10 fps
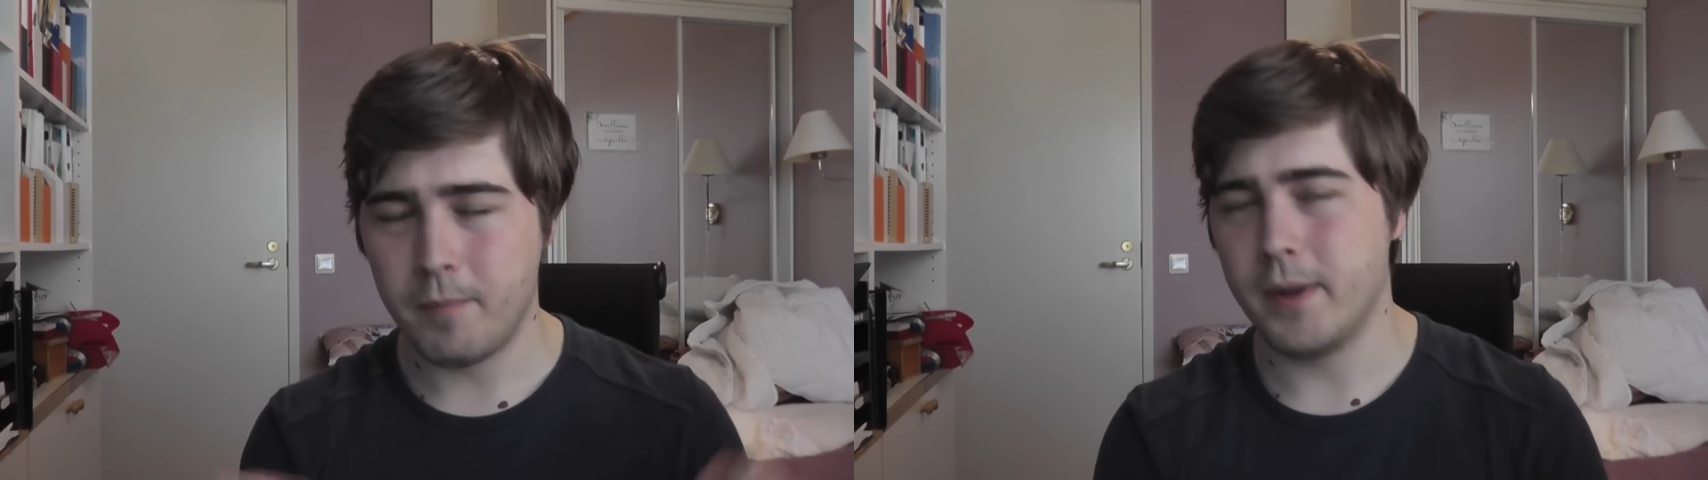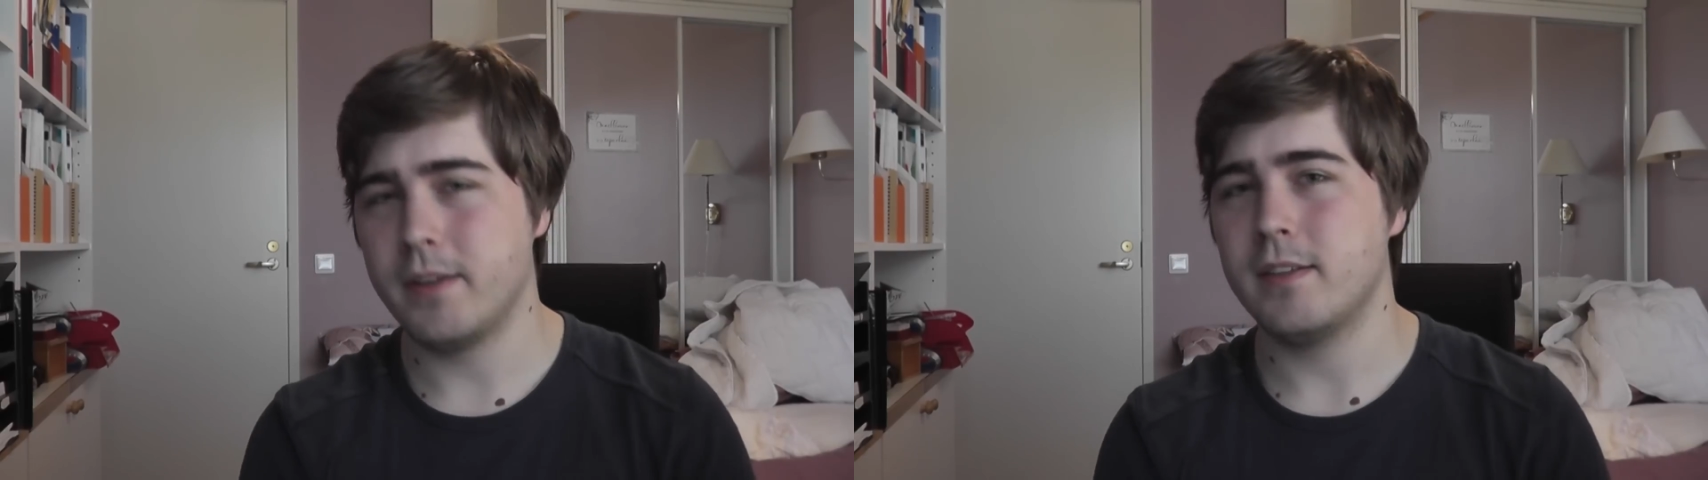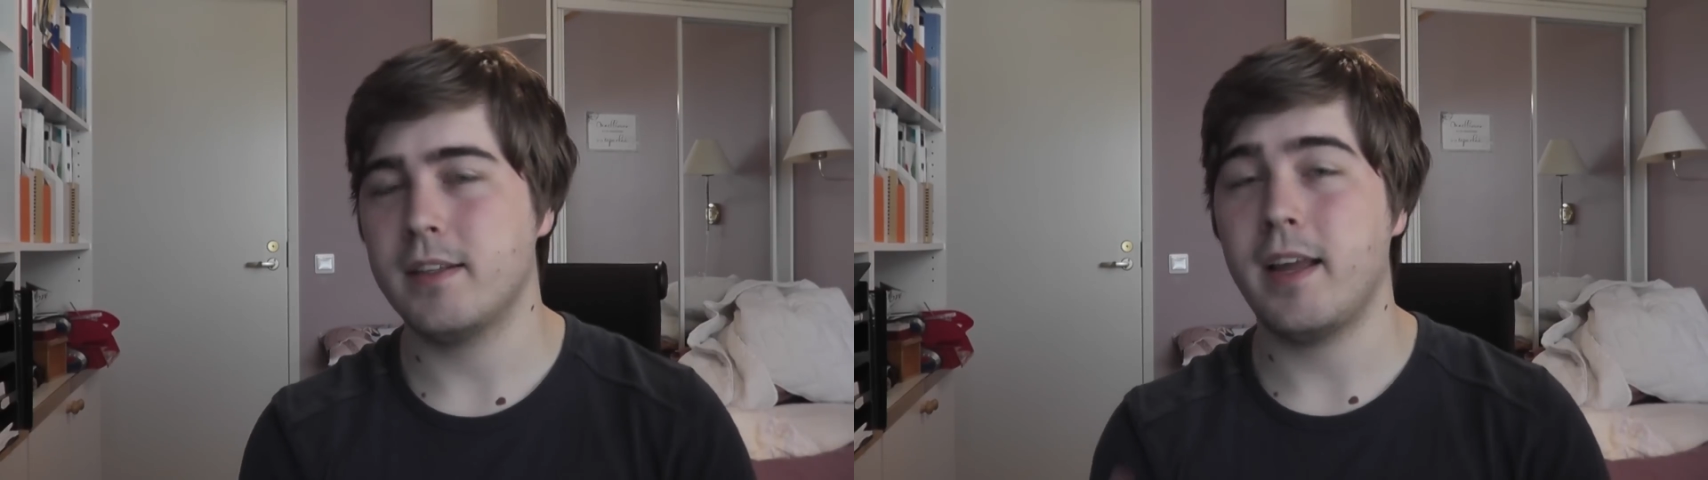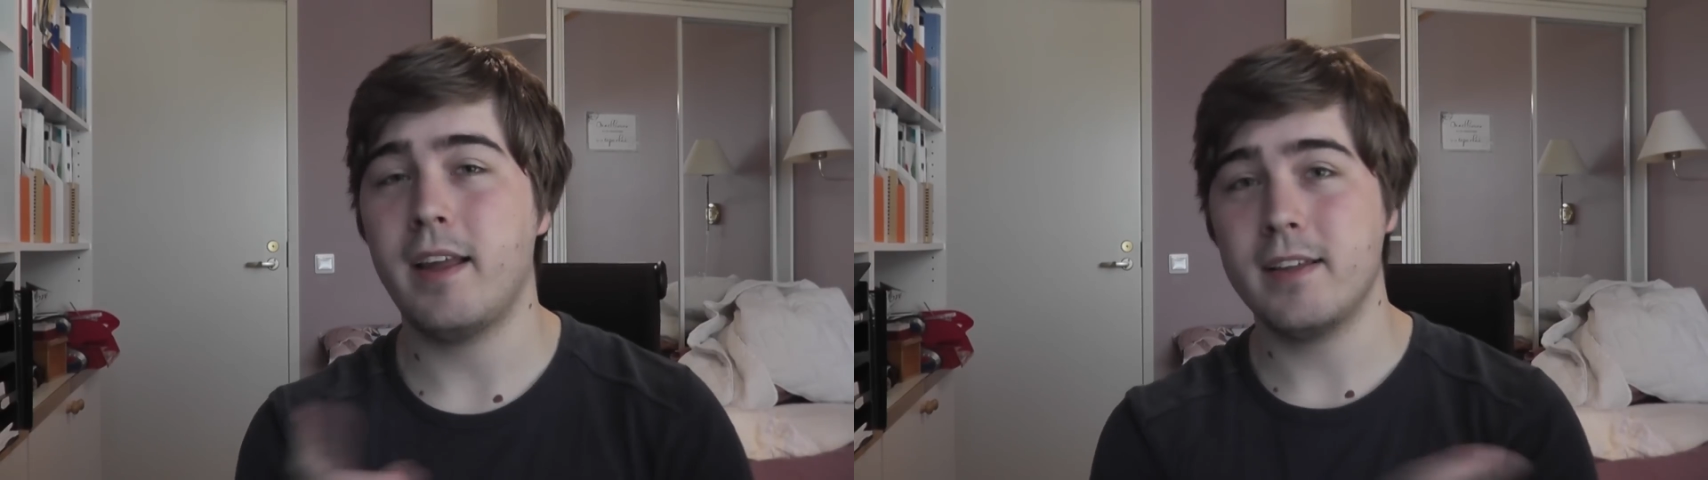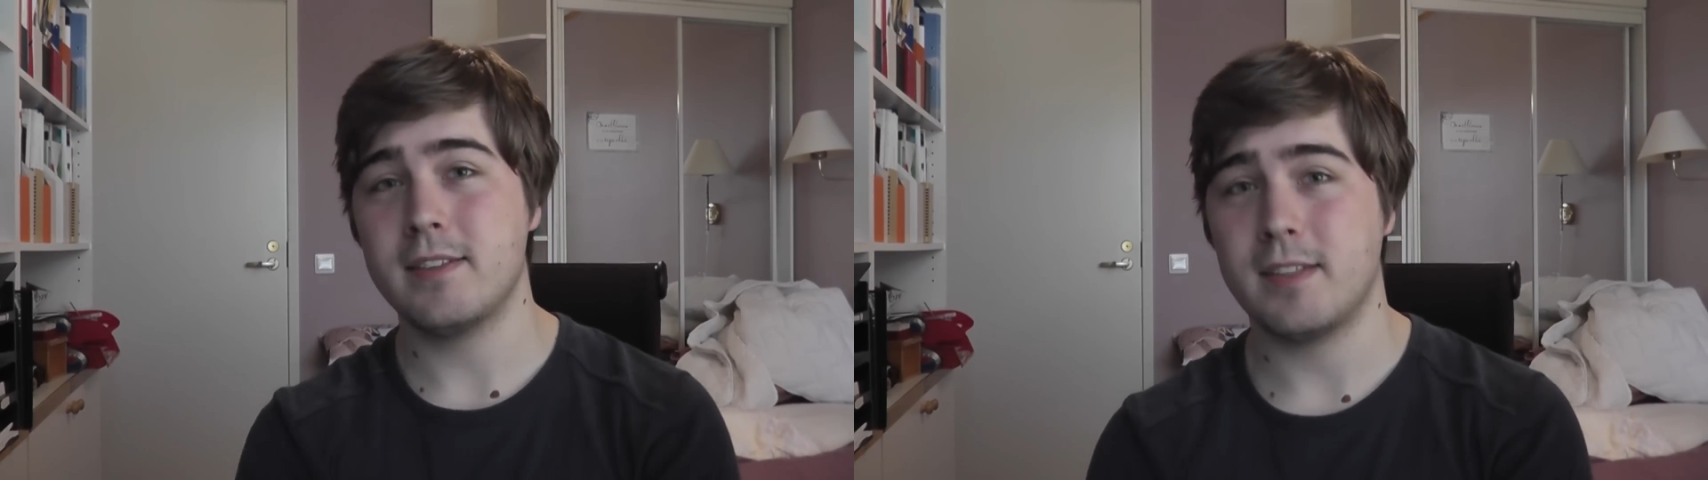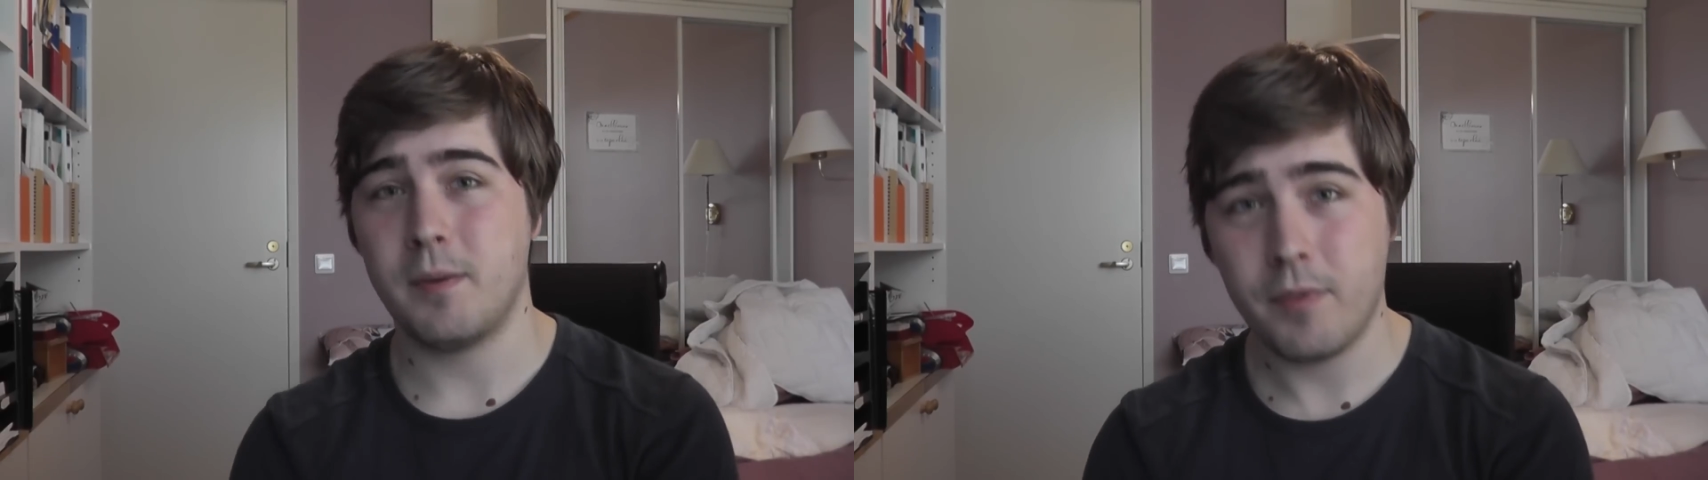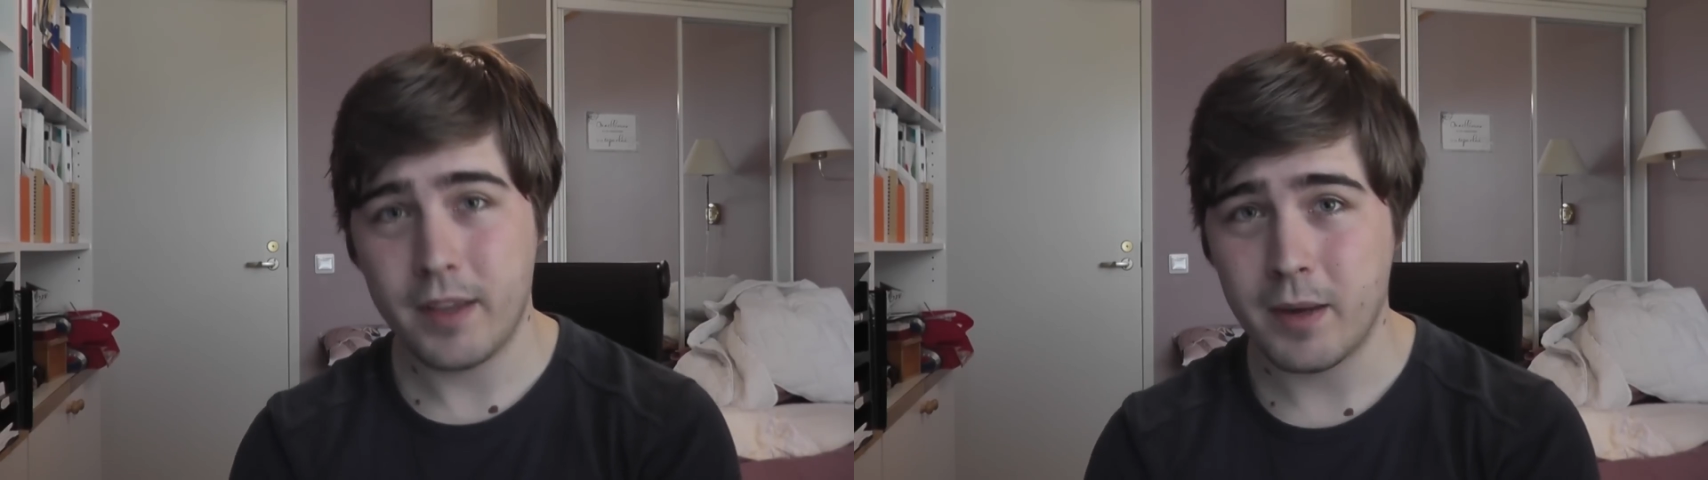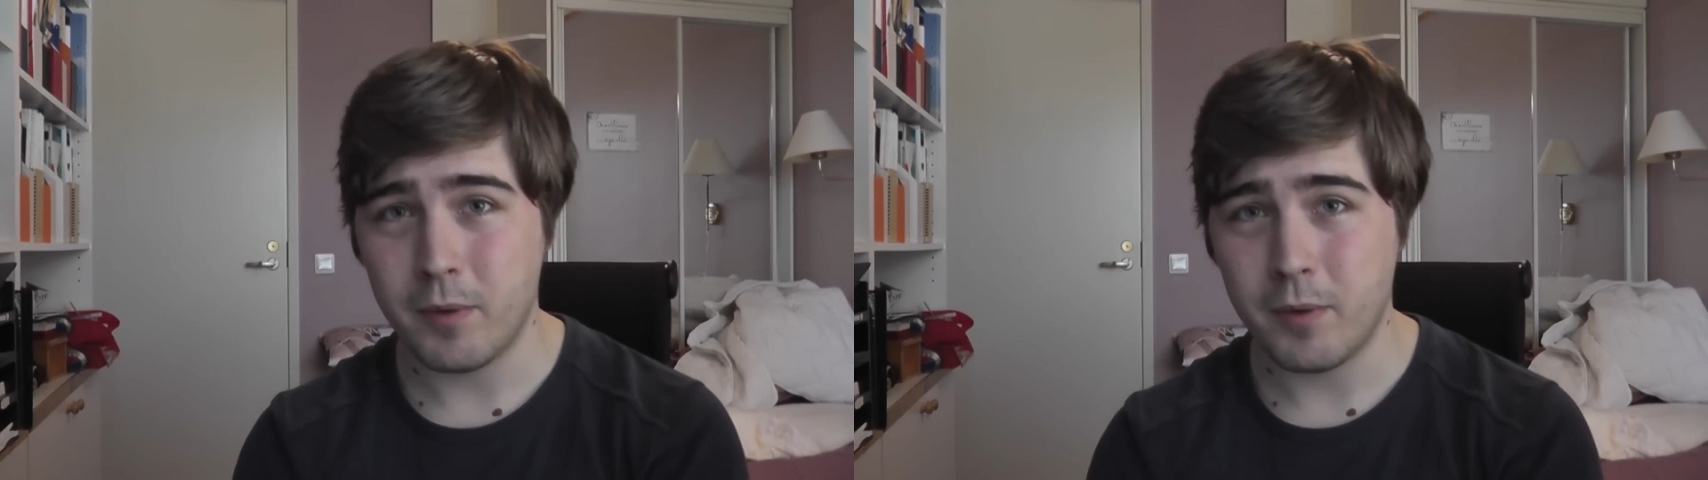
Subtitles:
But there is something I